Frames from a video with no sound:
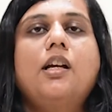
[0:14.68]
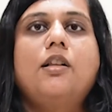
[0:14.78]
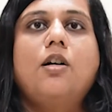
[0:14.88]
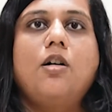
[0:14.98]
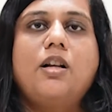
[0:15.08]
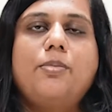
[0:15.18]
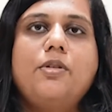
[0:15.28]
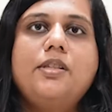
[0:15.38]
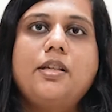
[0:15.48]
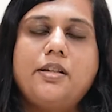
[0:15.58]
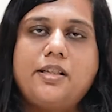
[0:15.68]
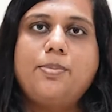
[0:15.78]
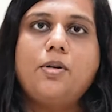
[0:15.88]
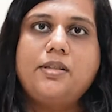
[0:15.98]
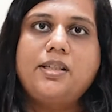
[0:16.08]
The hormones
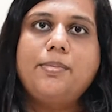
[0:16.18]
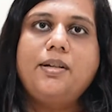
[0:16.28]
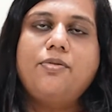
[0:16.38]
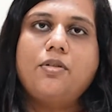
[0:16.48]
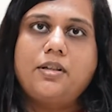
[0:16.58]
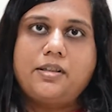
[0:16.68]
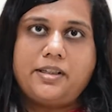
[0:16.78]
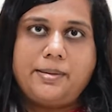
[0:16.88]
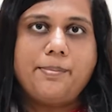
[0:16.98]
responsible for the